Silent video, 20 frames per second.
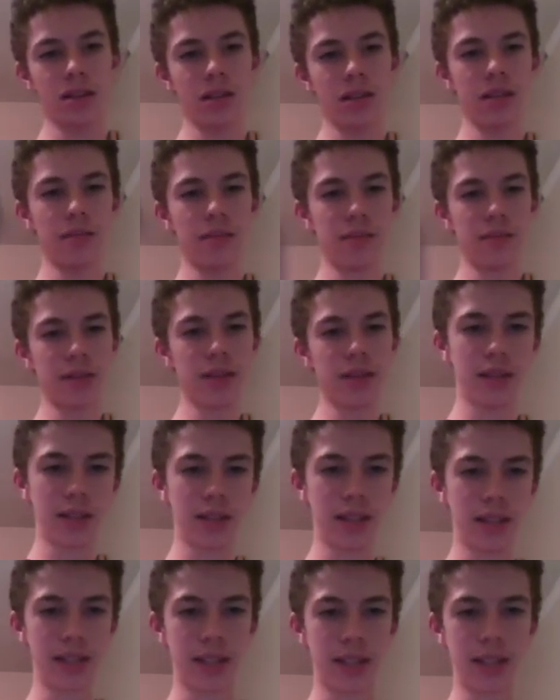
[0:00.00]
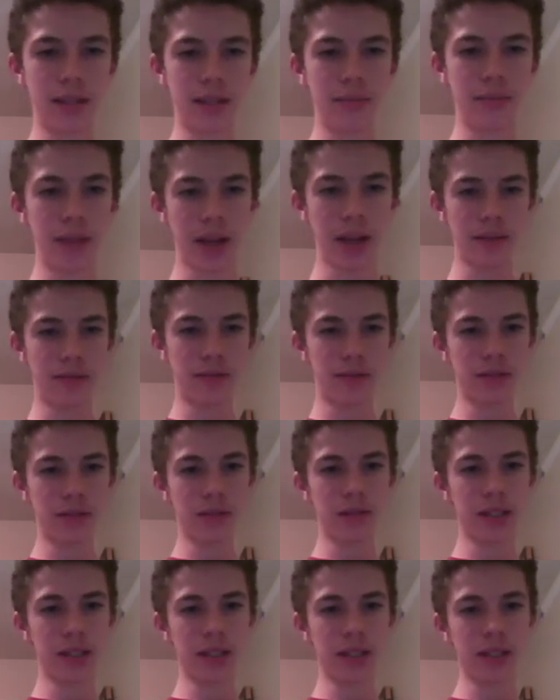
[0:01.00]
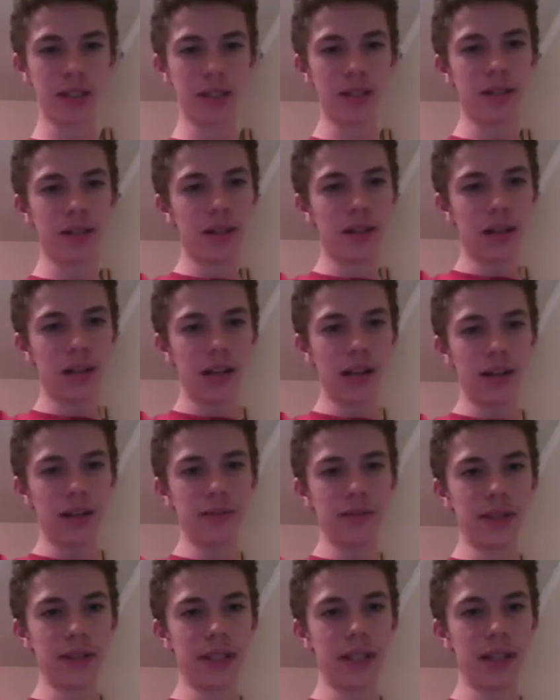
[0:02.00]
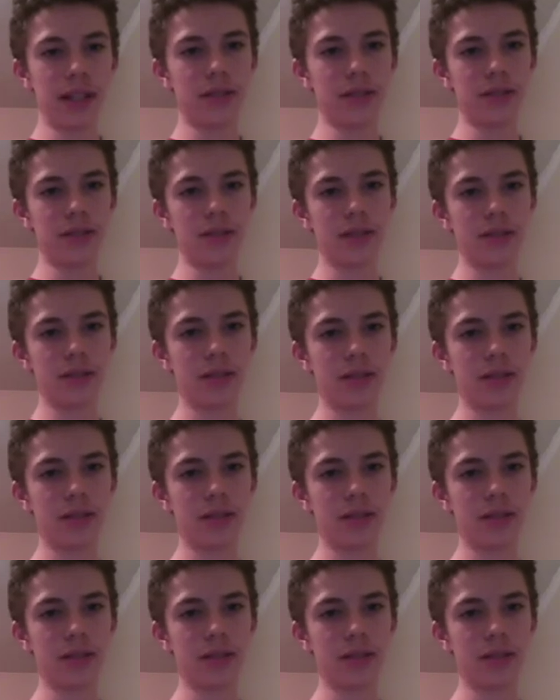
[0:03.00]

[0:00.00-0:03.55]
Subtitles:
Except, let's see, back and forward, up and down.